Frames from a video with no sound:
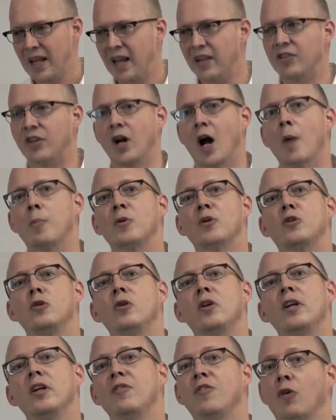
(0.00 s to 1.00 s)
It's an
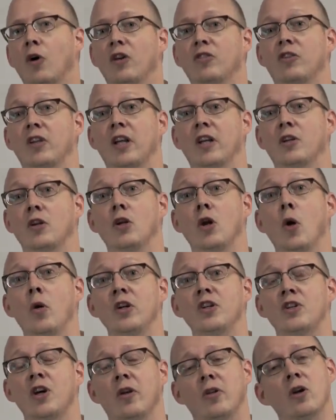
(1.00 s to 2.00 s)
opportunity for us to get to know
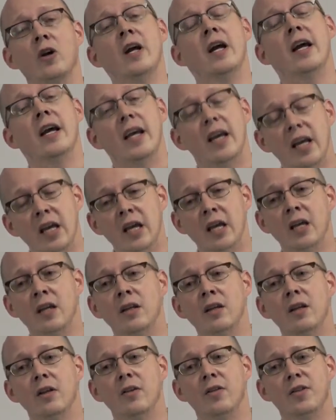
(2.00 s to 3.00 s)
each other
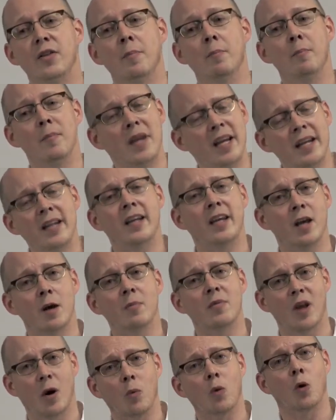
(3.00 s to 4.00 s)
in the
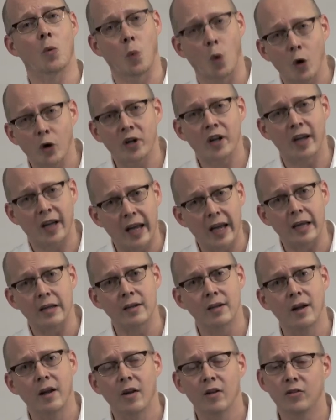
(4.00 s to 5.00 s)
medium that we're working
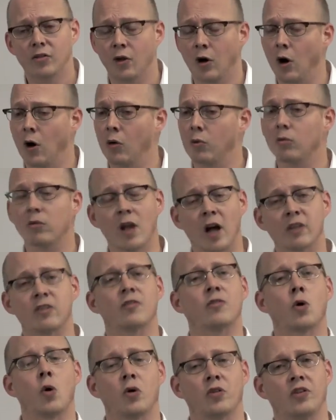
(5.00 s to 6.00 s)
in. So lots
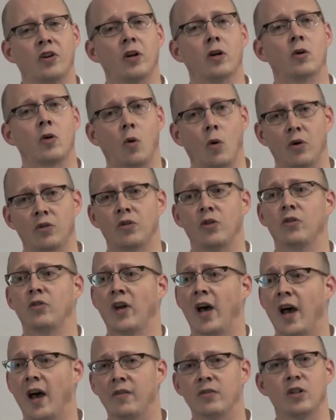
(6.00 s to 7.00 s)
of Coursera courses
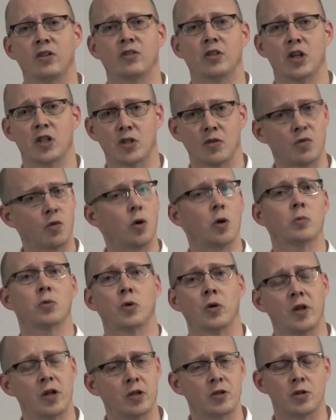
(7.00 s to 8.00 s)
have discussion forums
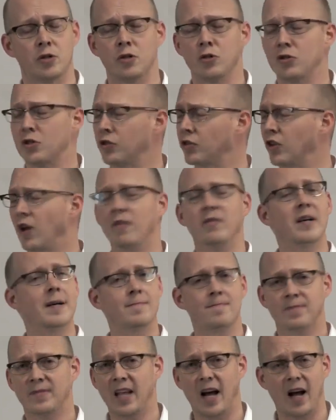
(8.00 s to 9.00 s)
where you introduce yourself.
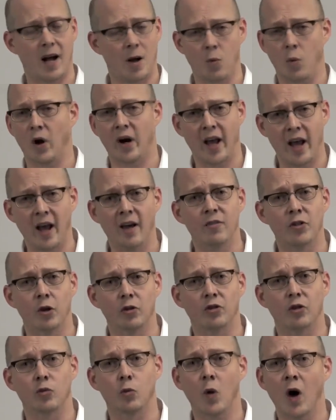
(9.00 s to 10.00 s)
I want to have
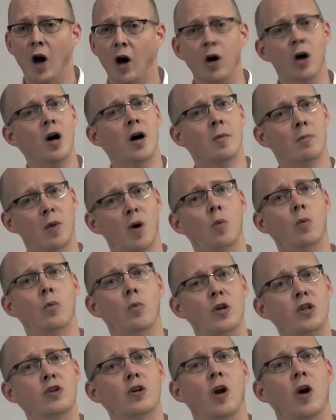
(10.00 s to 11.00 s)
those as well, but
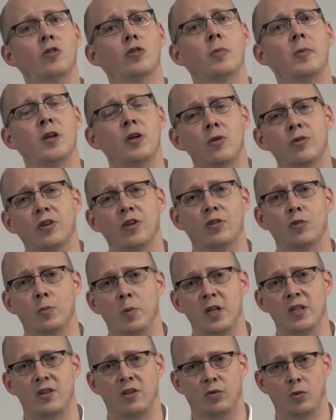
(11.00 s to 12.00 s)
we should also be using
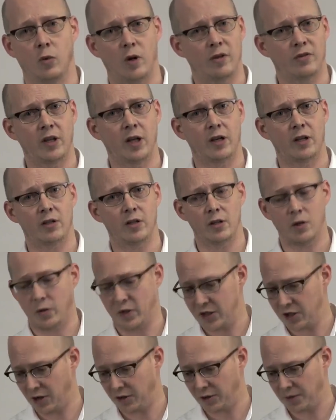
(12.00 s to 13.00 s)
speech as a way of getting to know
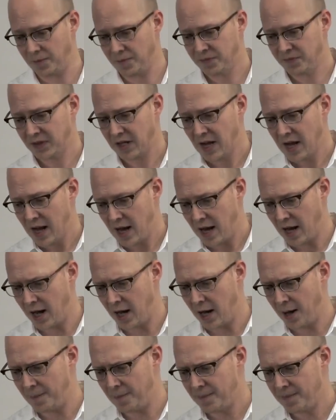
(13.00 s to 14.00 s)
each
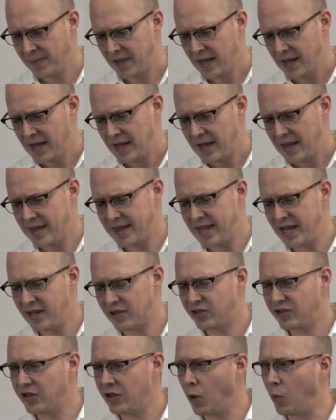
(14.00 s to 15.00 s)
other.
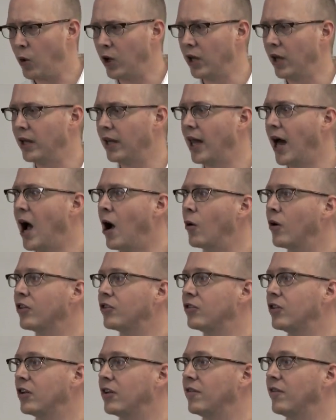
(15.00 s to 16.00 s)
This will allow
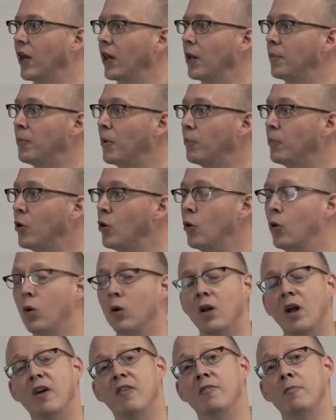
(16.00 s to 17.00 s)
us to develop a
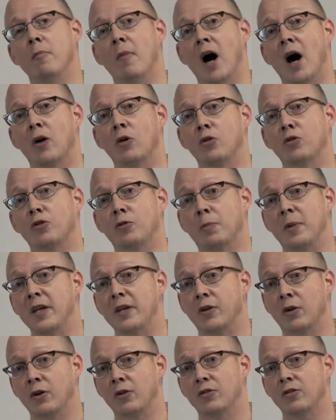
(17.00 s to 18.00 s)
pool of model
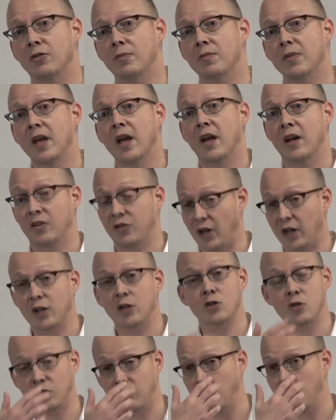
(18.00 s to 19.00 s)
speakers. In a
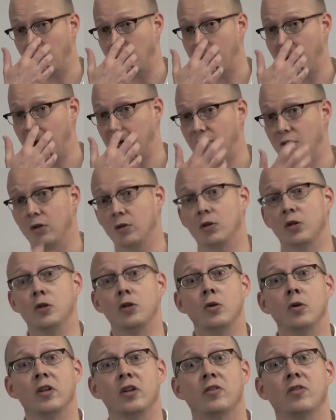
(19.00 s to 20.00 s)
second, you'll see what I'm asking you to
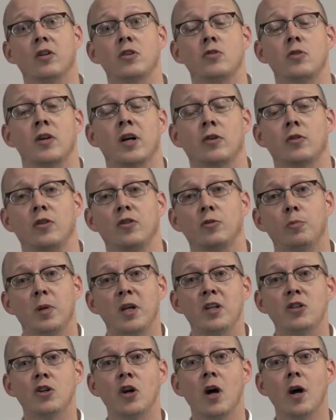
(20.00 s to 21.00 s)
do in this introductory
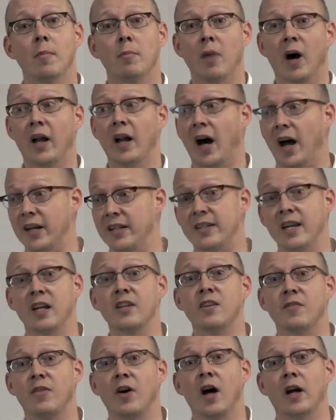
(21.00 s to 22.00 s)
speech, but
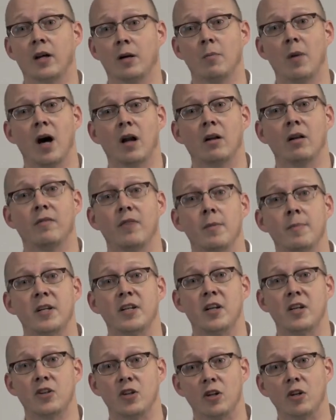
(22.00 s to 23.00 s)
identifying a model of
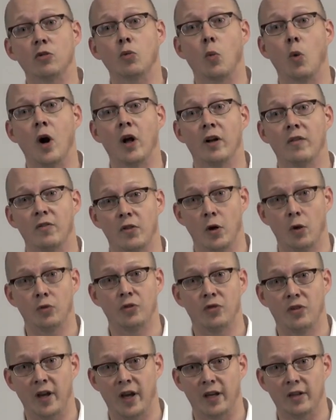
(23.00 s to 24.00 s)
imitation is one of
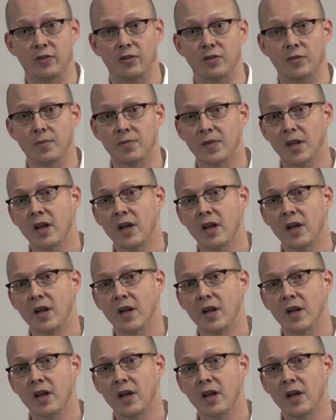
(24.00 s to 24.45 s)
those things.